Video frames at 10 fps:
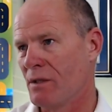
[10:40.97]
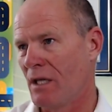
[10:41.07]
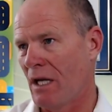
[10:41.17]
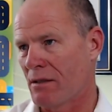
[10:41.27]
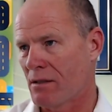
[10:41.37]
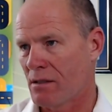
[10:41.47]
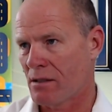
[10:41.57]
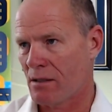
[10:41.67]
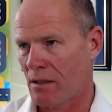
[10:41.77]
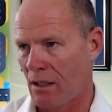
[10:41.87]

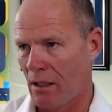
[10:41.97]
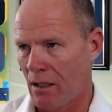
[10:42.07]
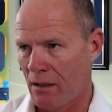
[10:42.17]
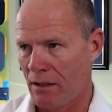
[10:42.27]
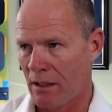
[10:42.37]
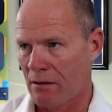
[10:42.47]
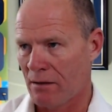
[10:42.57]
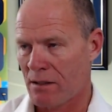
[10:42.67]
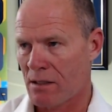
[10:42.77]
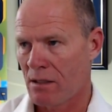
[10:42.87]
Yes,
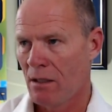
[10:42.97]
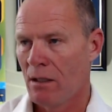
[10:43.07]
Nicholas,